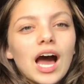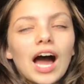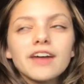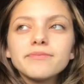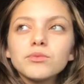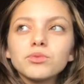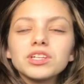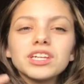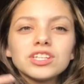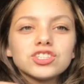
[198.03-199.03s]
I've been
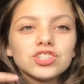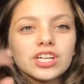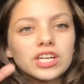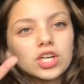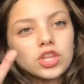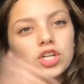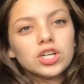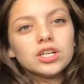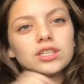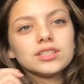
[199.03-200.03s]
really into like
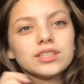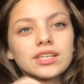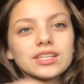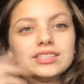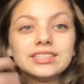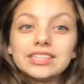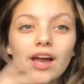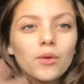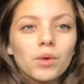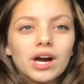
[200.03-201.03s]
the like
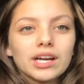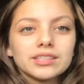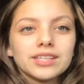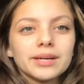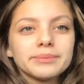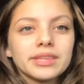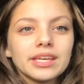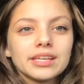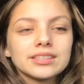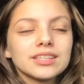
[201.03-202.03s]
DIY type
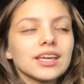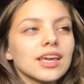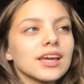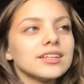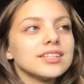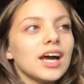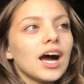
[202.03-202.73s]
things, and